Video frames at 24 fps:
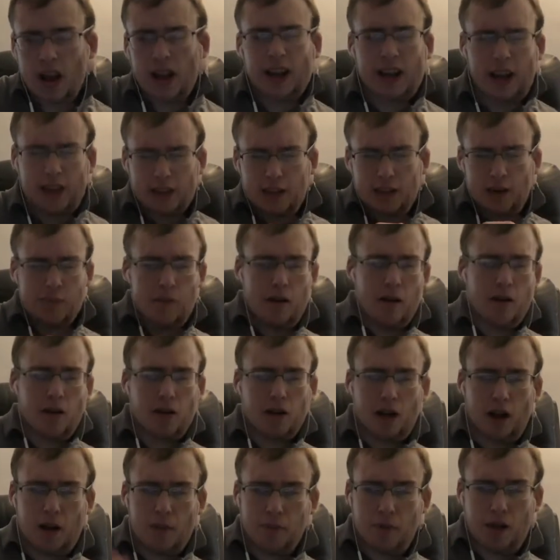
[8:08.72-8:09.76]
Captain
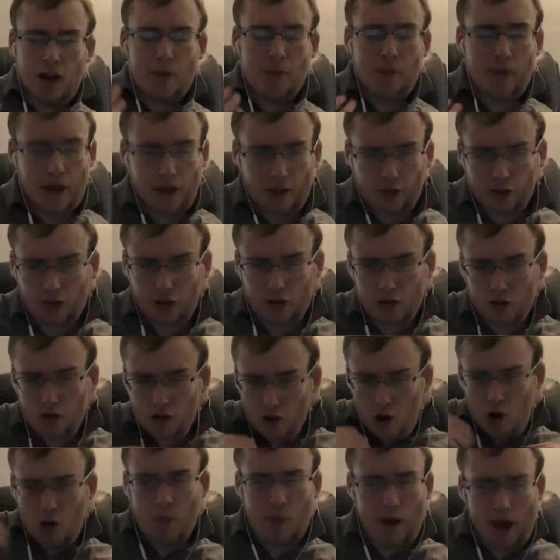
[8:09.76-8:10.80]
America and Black Panther,
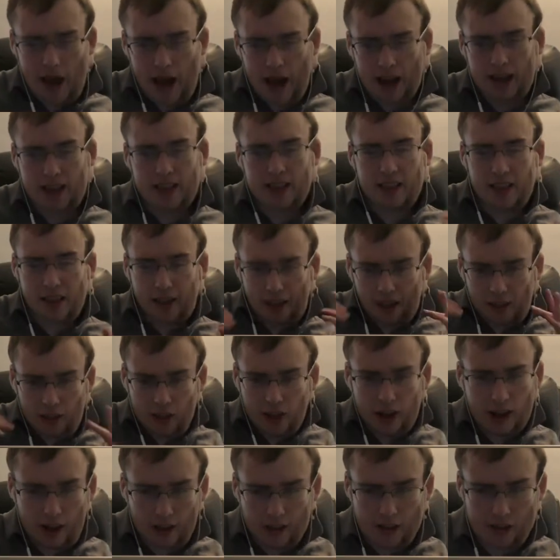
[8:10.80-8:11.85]
no mask, in
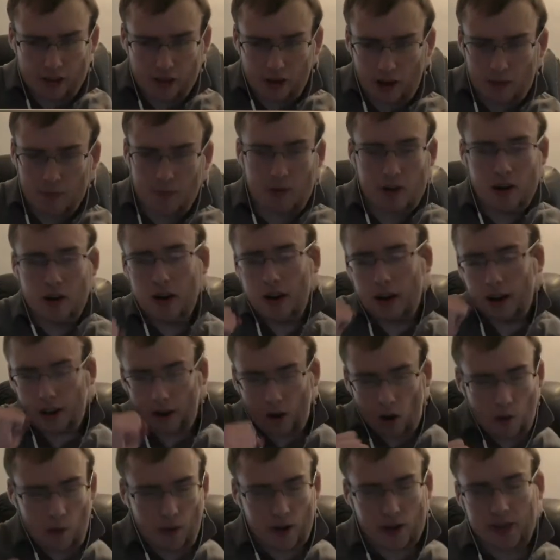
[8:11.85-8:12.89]
a ship,
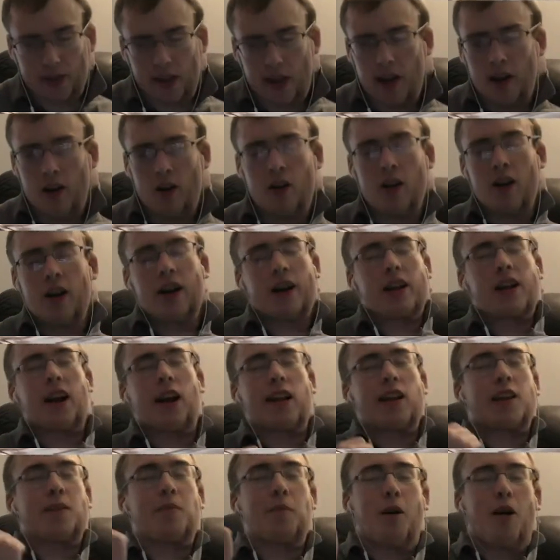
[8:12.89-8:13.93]
going there.
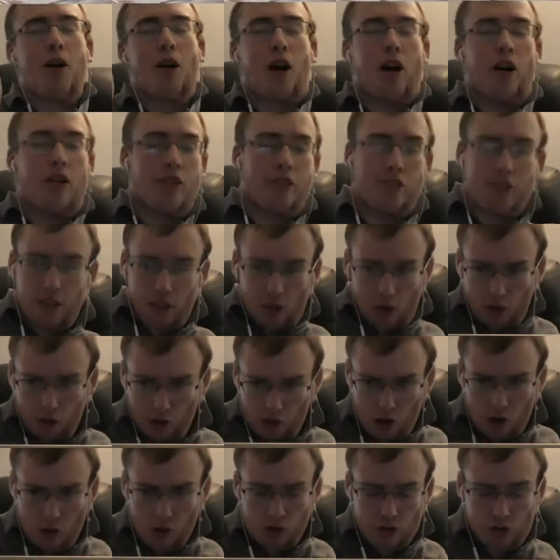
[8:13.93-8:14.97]
Captain America, still
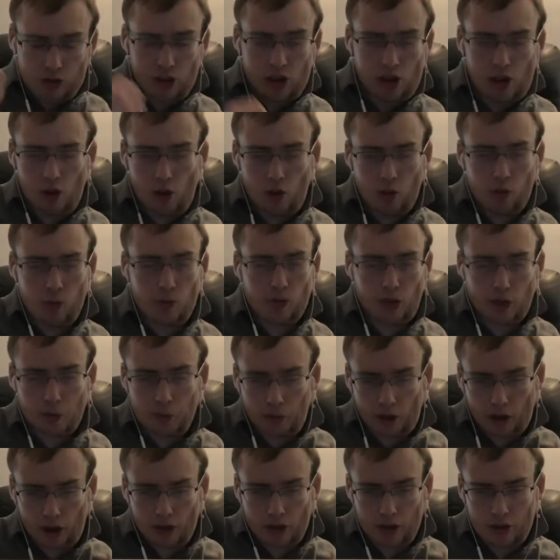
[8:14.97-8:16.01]
no shield, which I
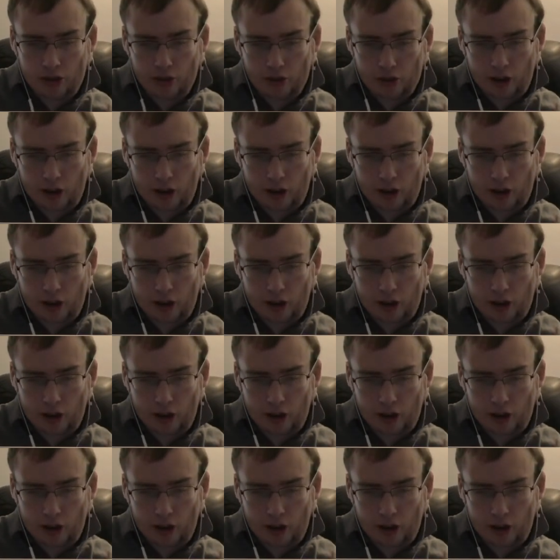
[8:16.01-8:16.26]
will get to